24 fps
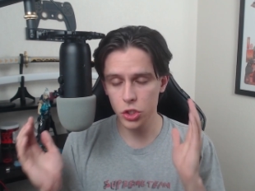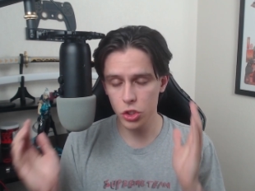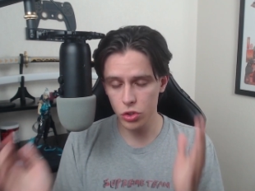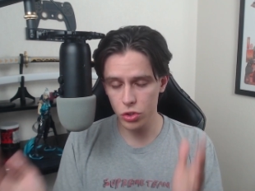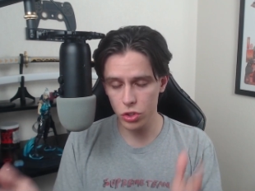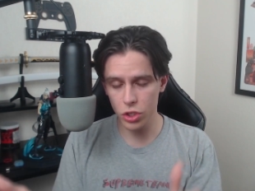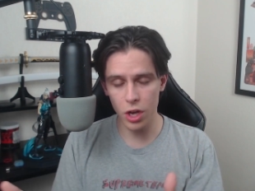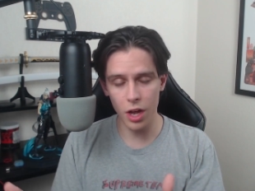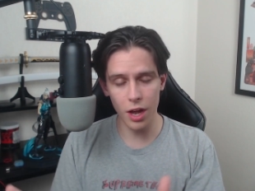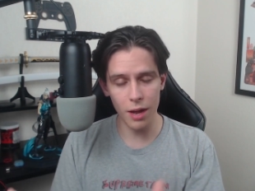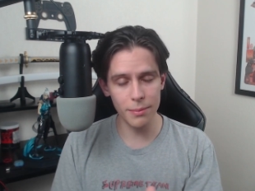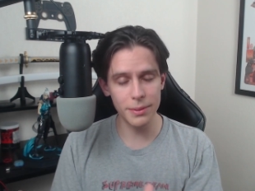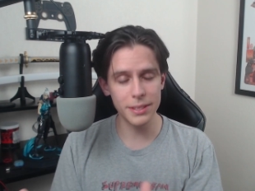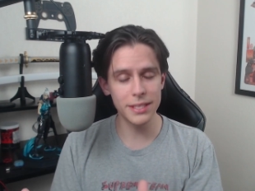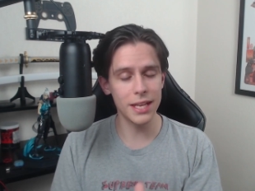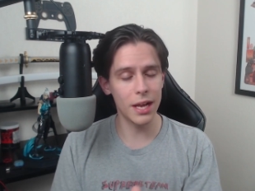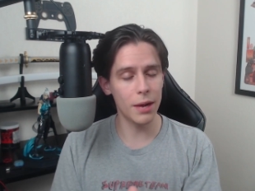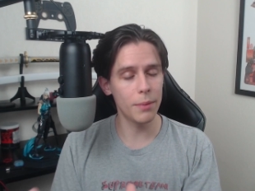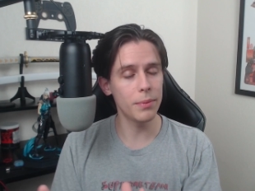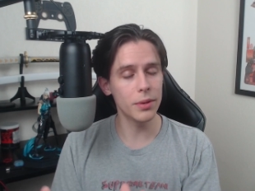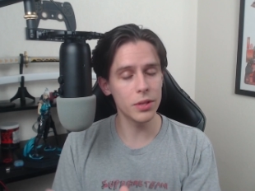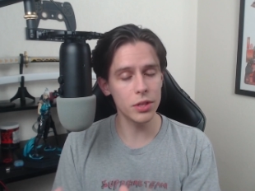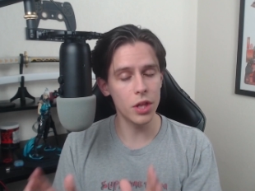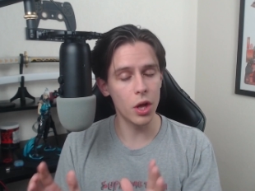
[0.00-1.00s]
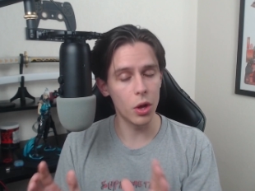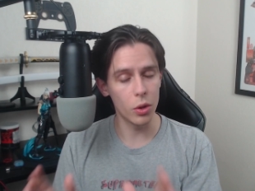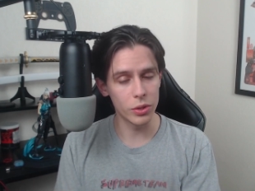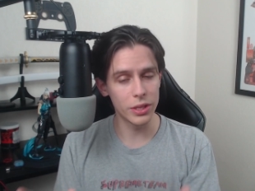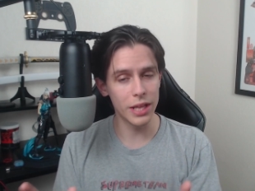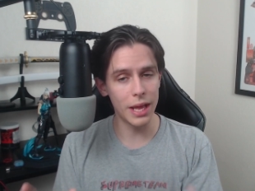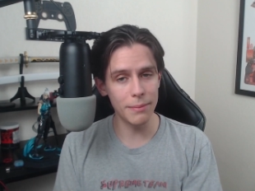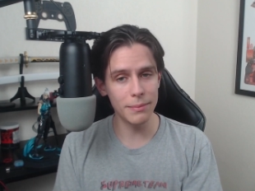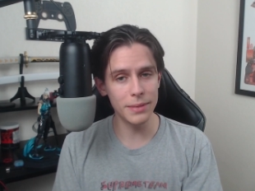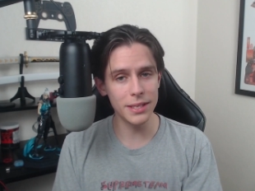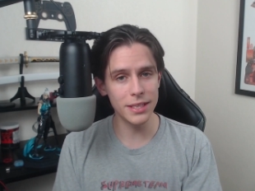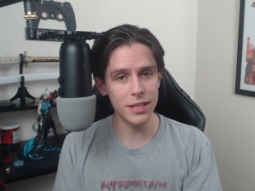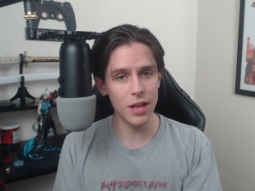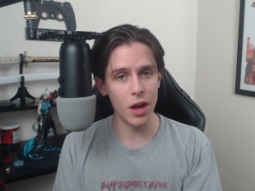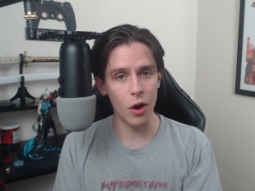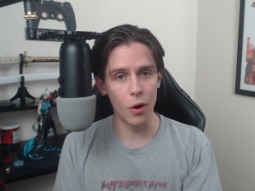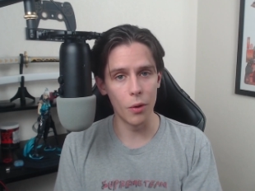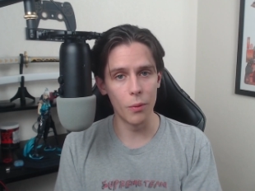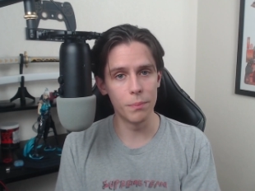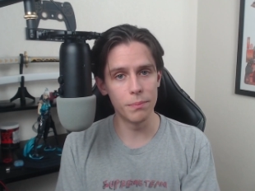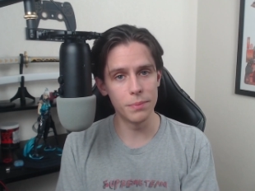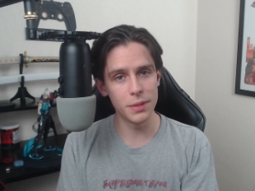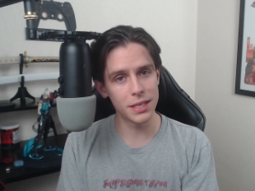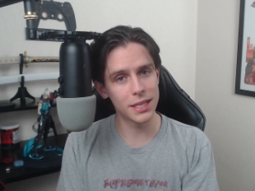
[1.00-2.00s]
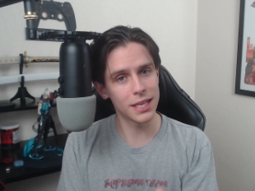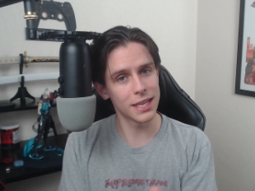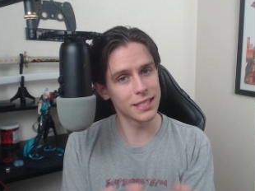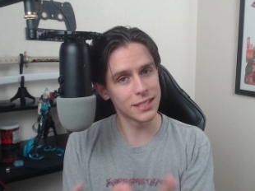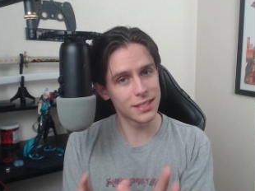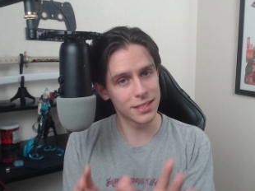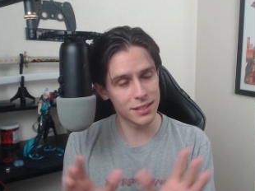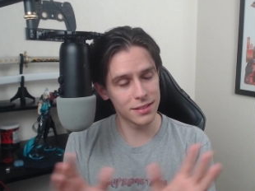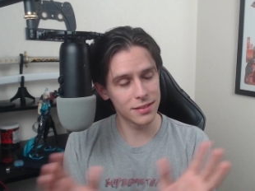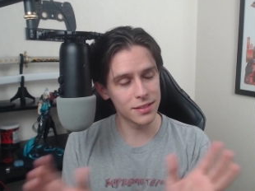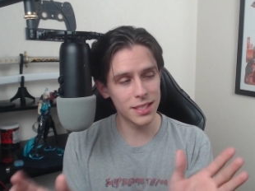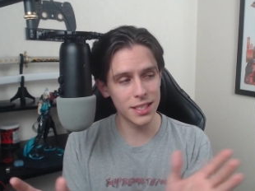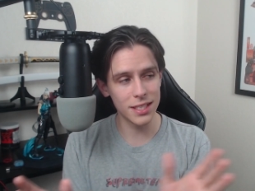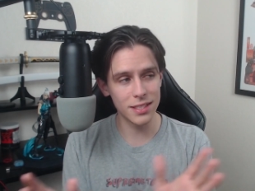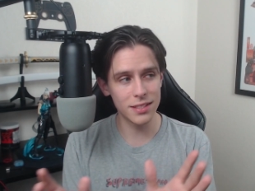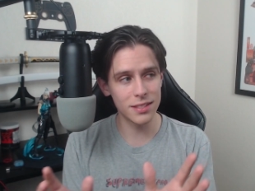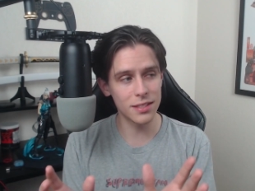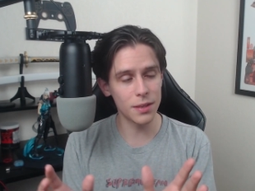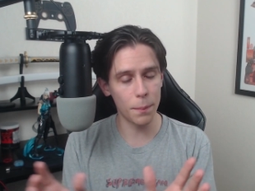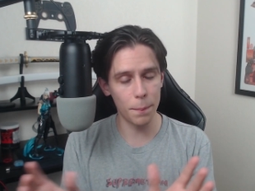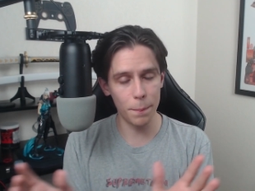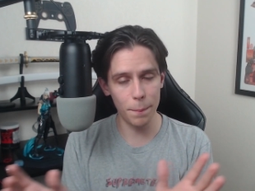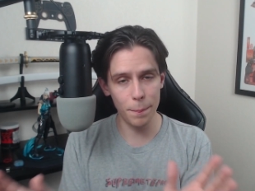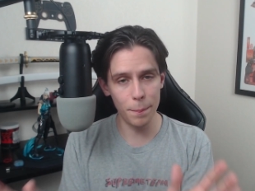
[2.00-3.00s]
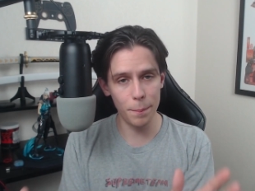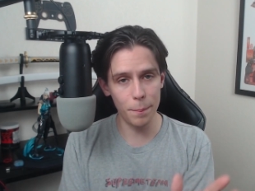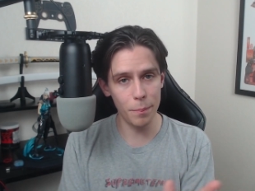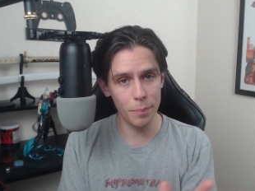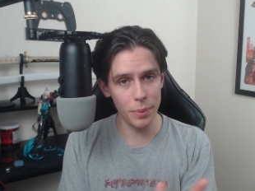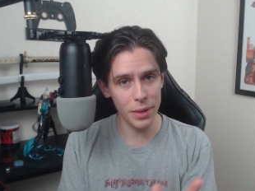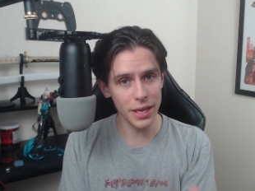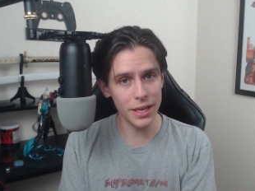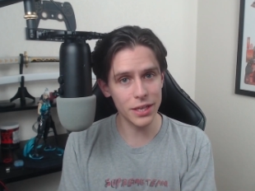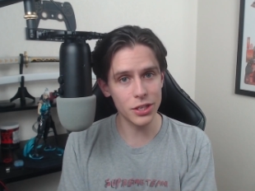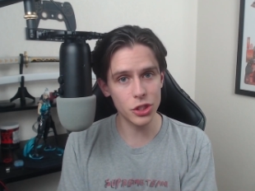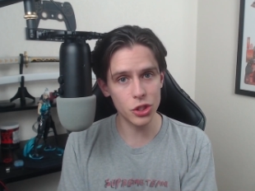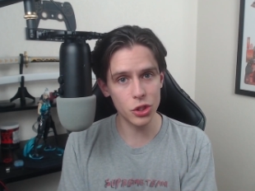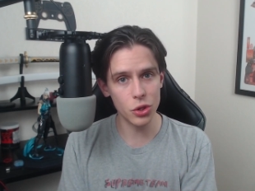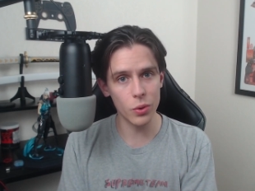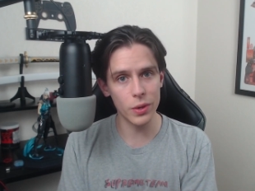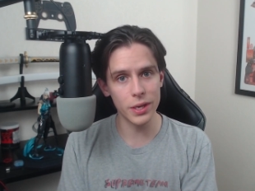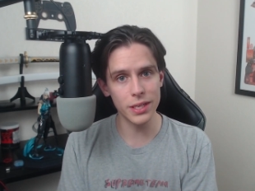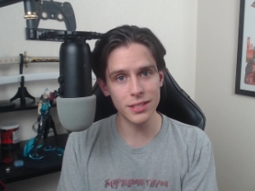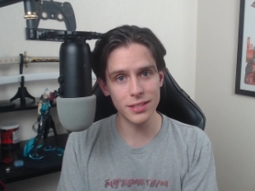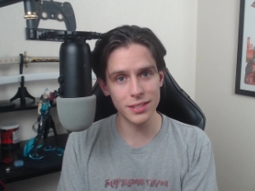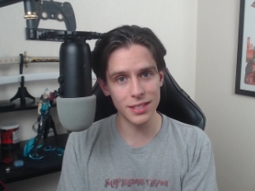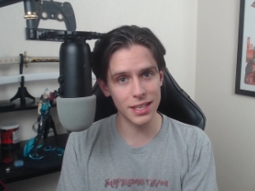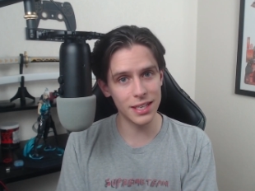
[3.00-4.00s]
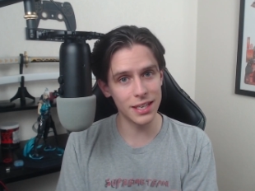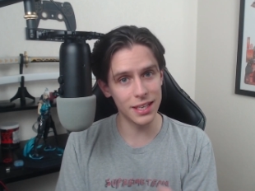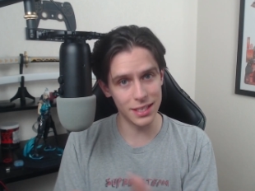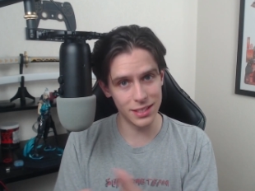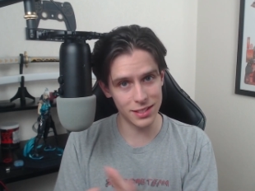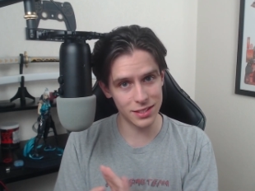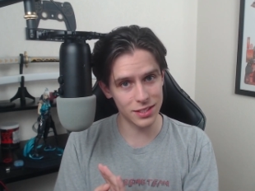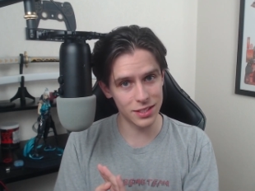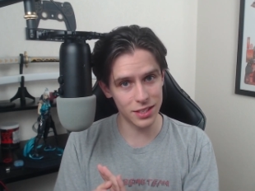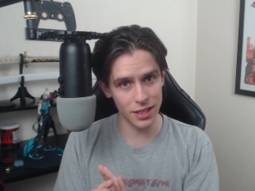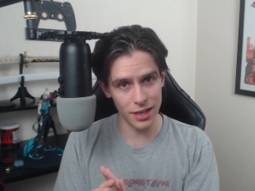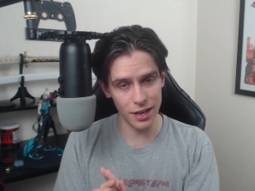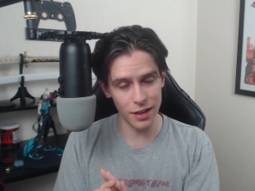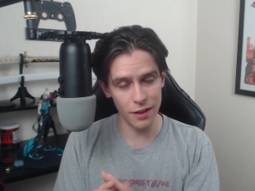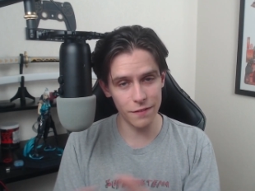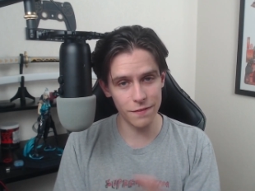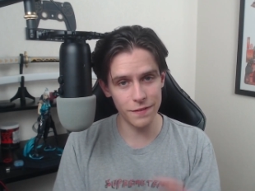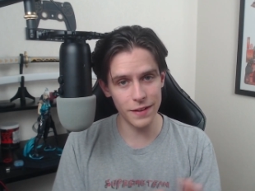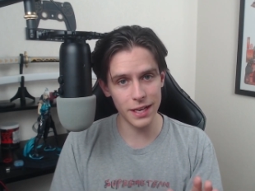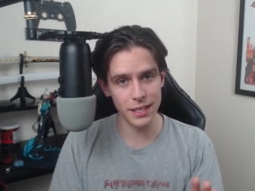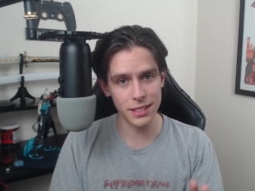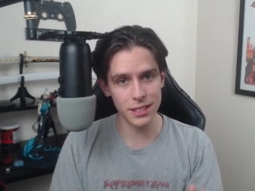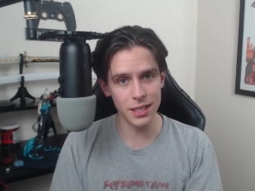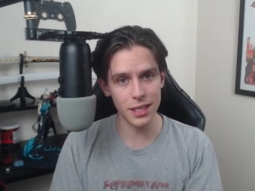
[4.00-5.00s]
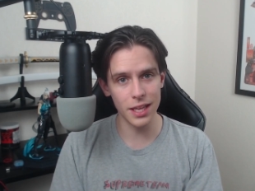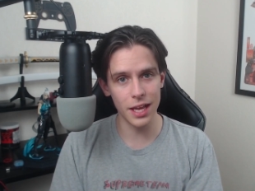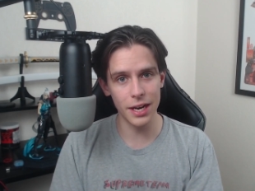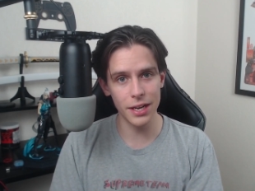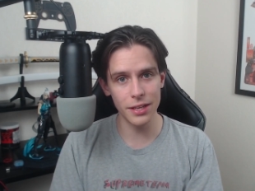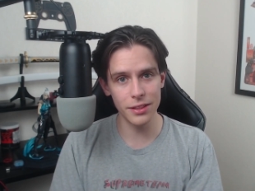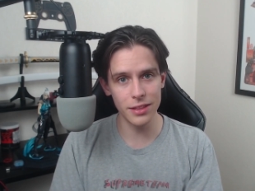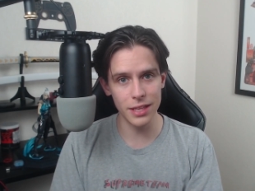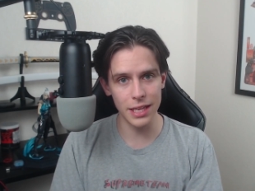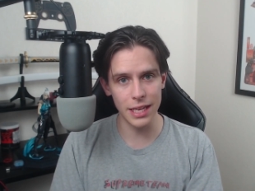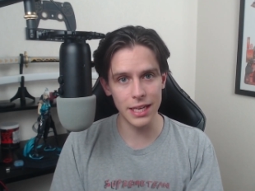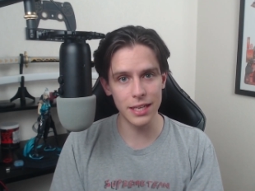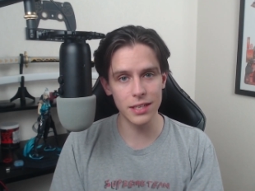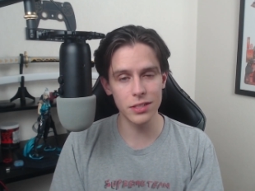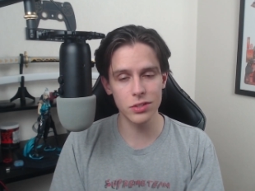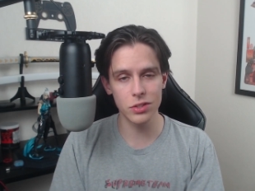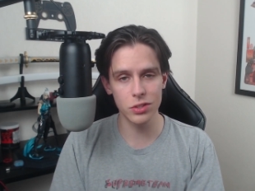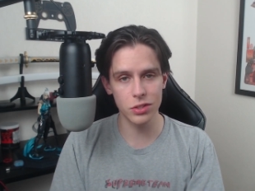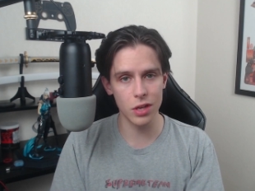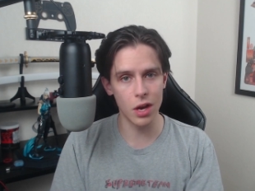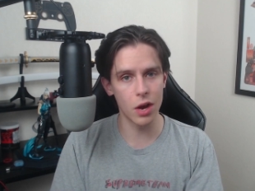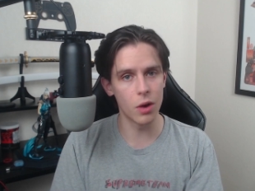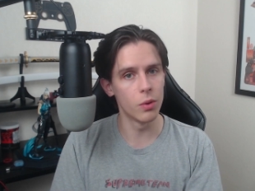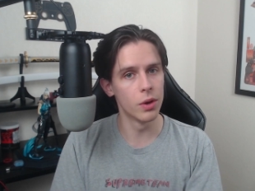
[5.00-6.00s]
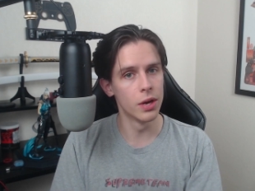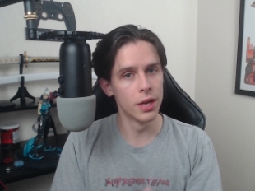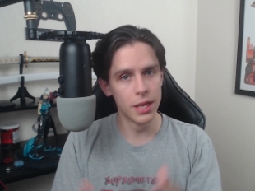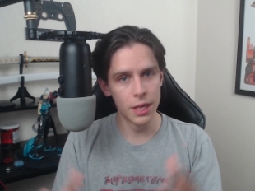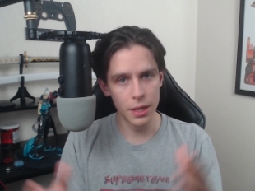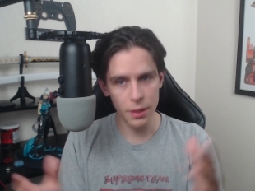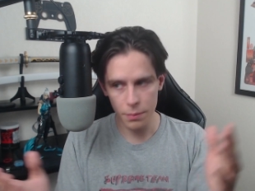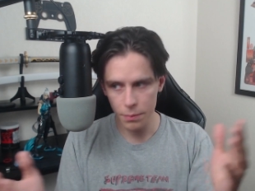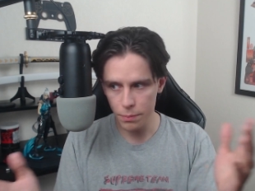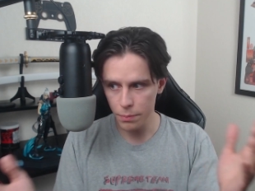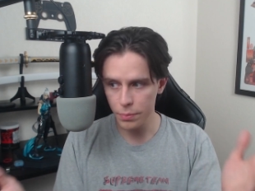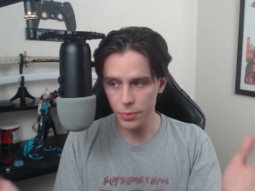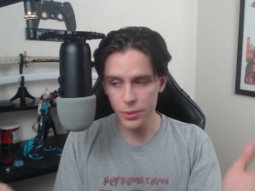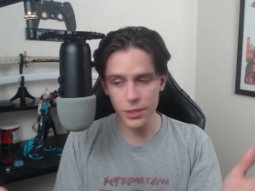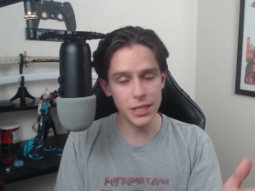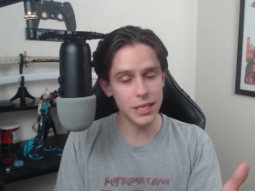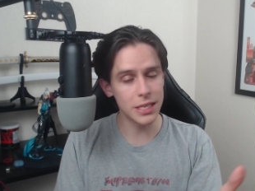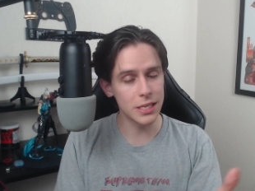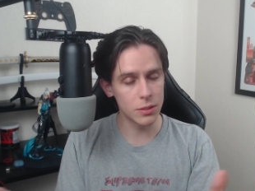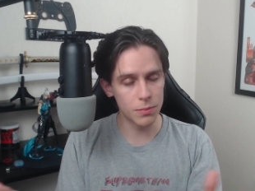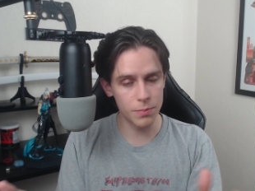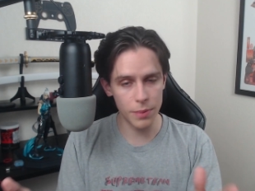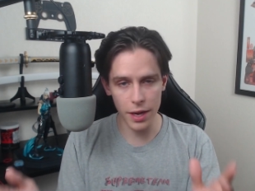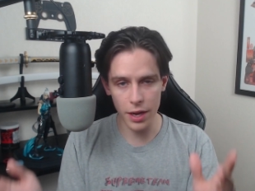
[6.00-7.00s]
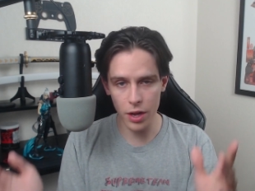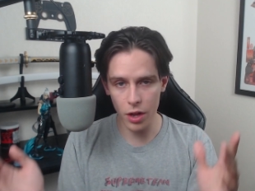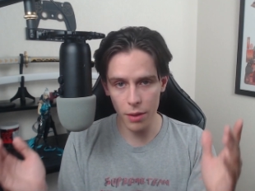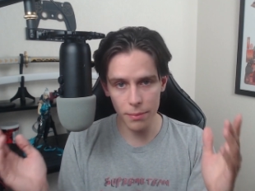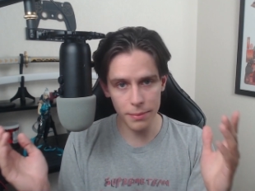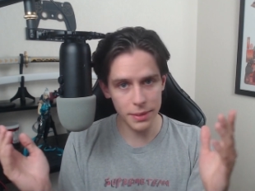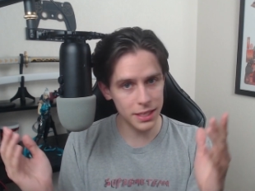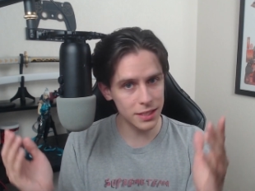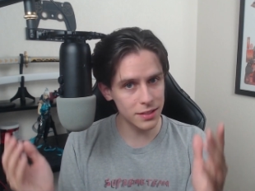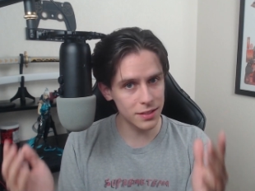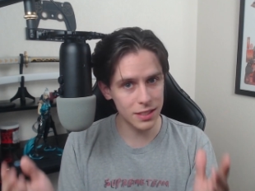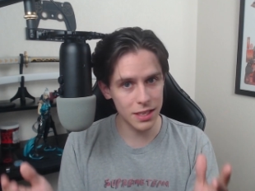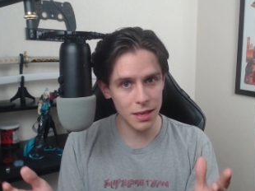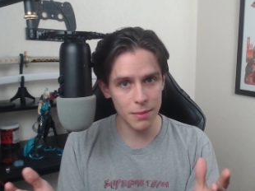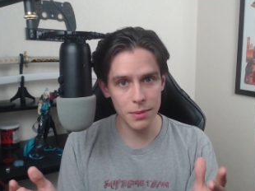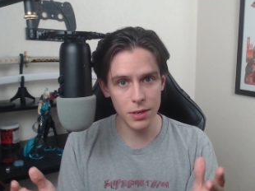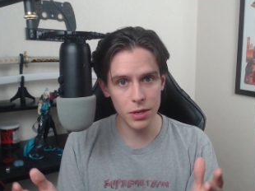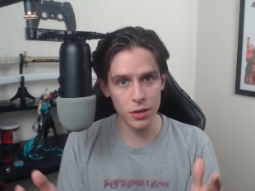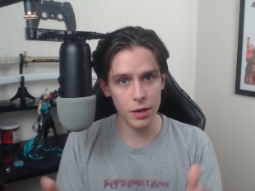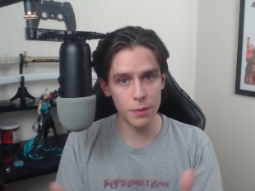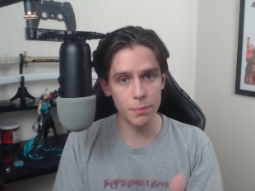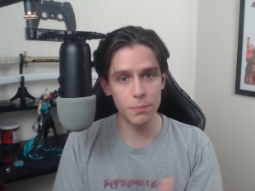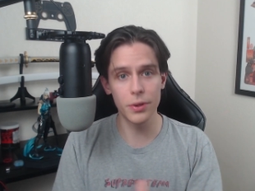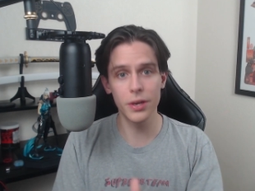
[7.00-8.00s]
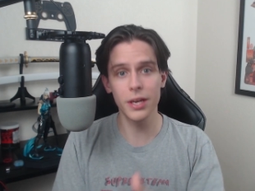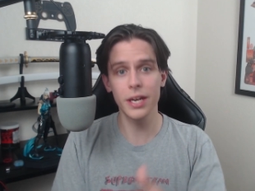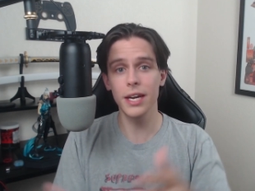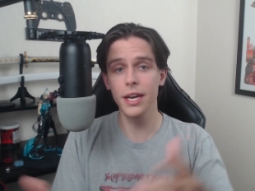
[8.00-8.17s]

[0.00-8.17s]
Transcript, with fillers: Comment down below, let me know, because this is a big choice and it's going to affect a lot of things, so please, by all means, give me your input.